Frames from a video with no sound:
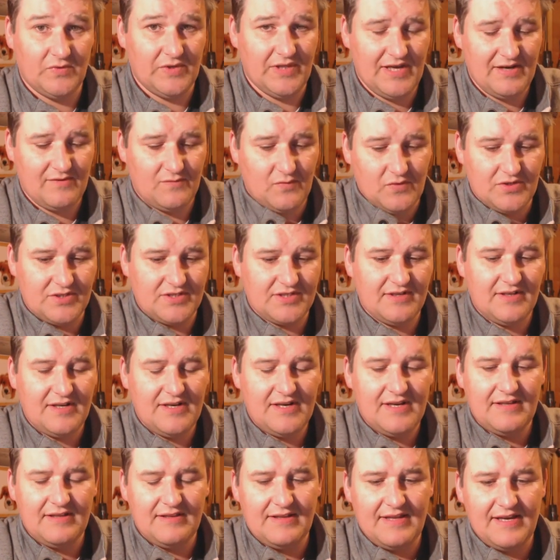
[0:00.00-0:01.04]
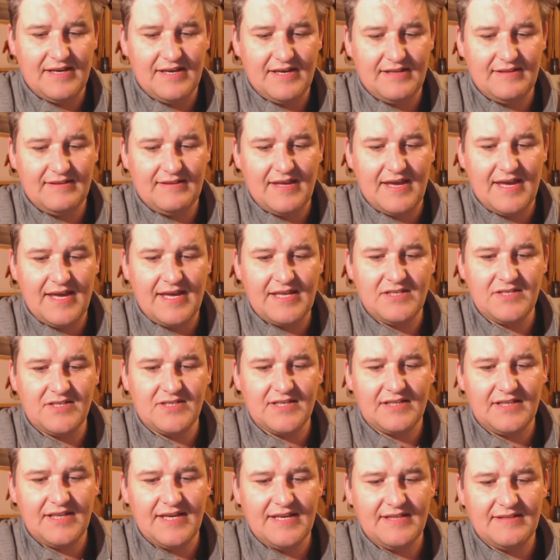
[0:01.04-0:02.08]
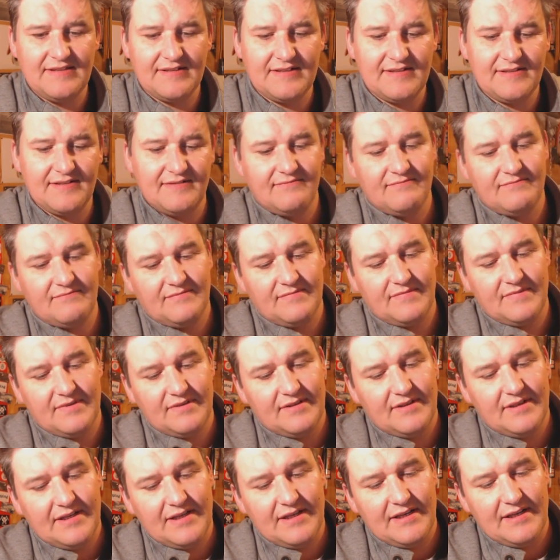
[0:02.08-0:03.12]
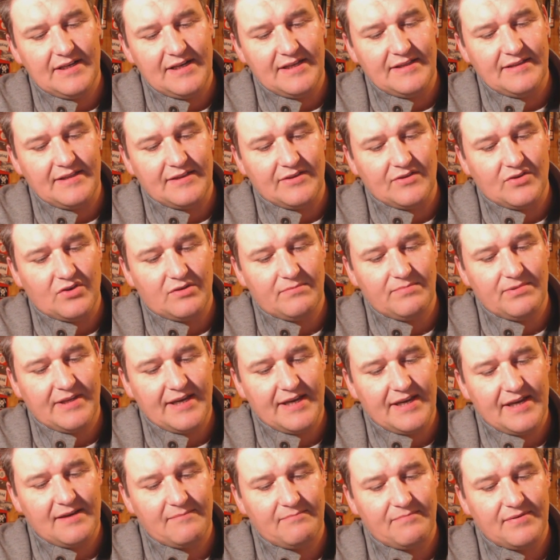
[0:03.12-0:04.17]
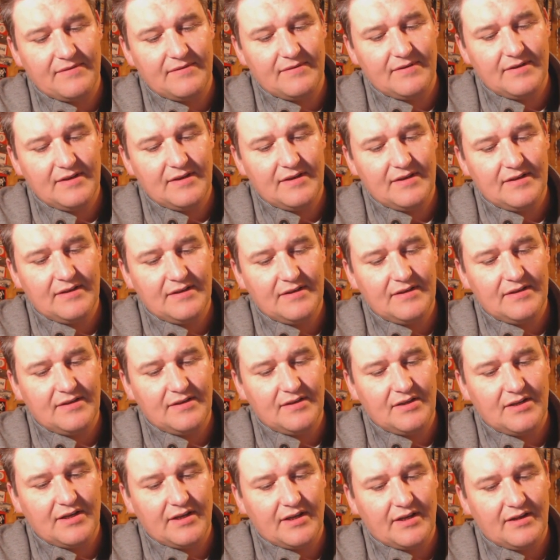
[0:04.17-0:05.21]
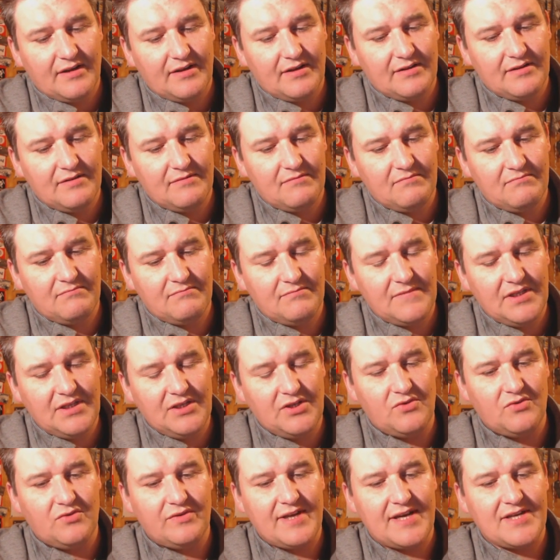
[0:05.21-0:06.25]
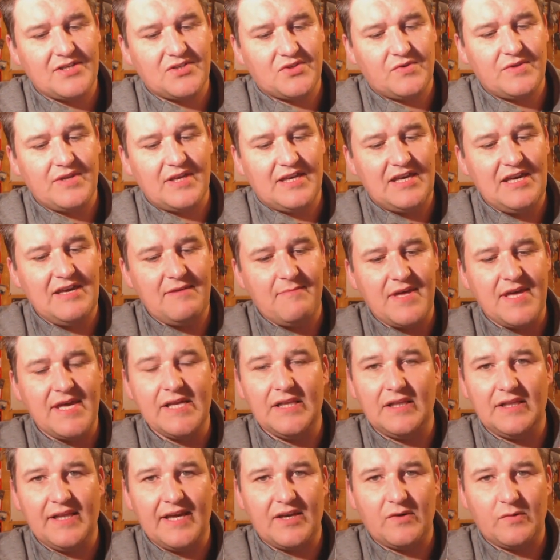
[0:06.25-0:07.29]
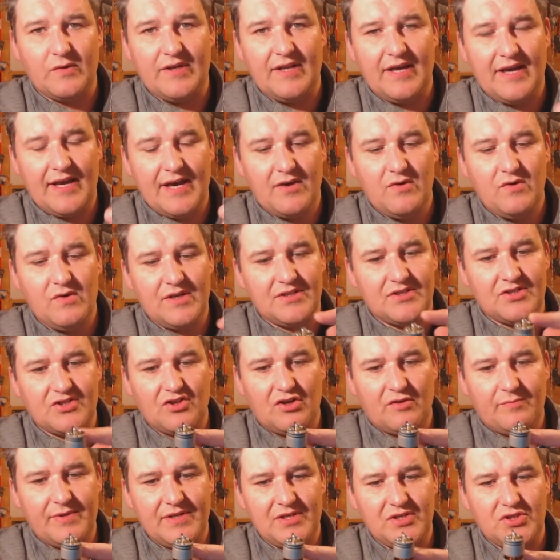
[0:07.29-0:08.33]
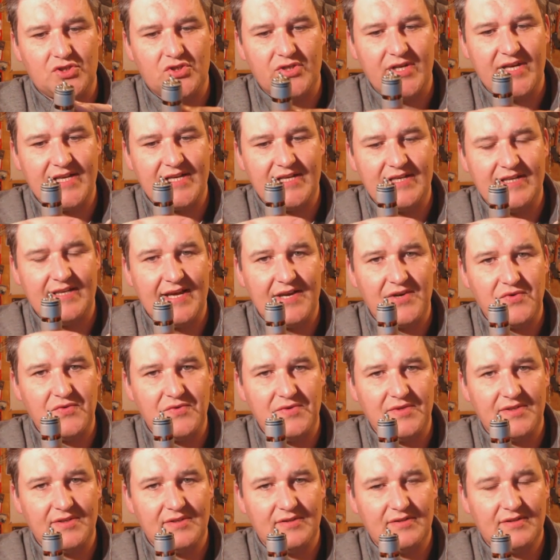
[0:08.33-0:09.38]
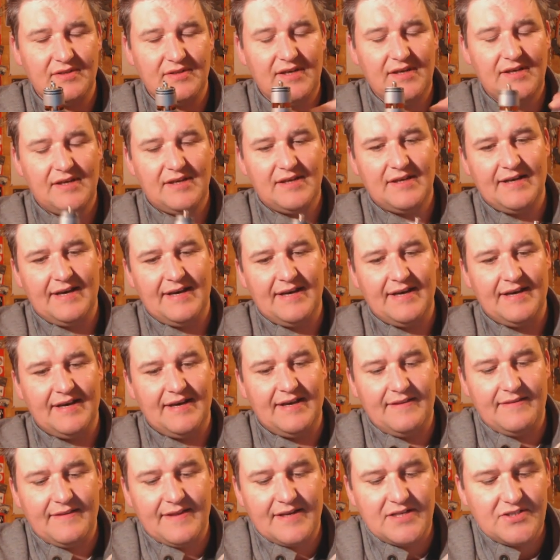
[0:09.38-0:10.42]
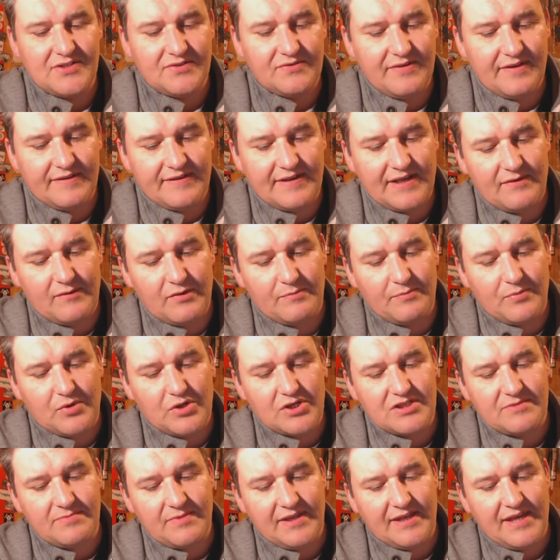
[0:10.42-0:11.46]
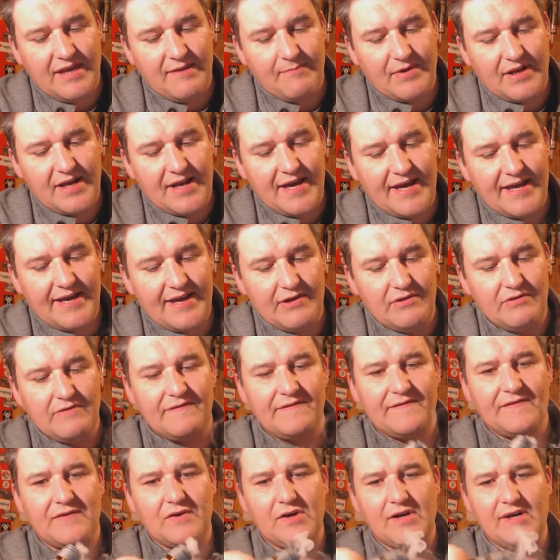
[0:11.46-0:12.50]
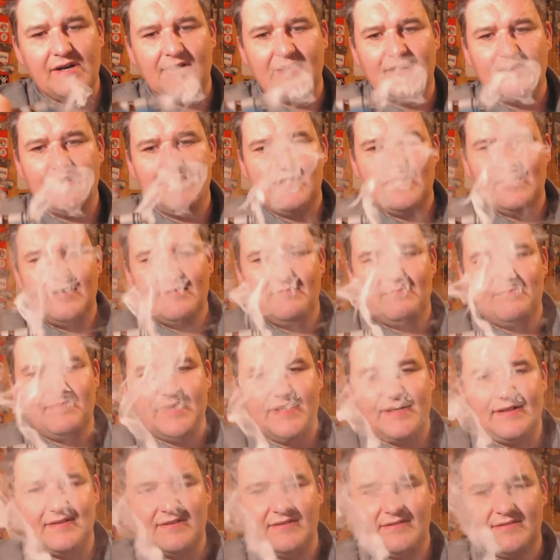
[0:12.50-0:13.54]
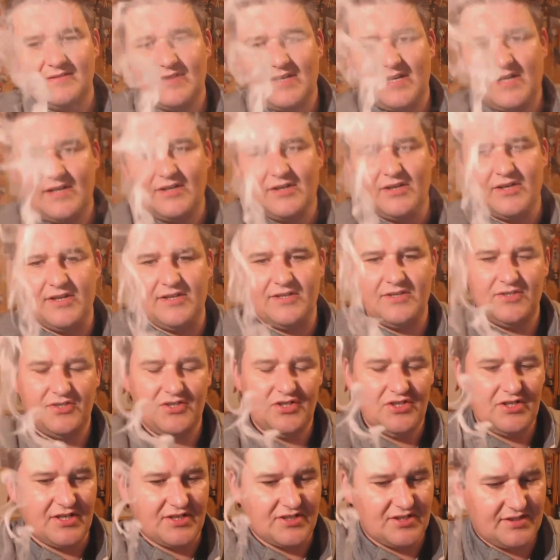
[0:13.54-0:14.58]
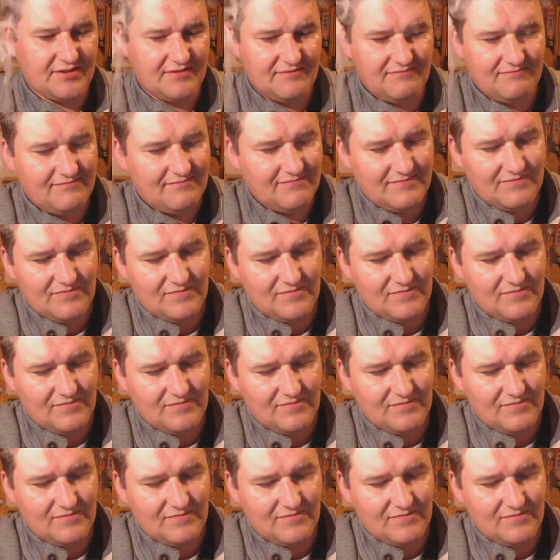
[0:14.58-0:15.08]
know what that was. The insulator in the top cap, you know, that's going to keep e-liquid out and stop it draining down. That's the only thing I would possibly keep an eye out for. But it just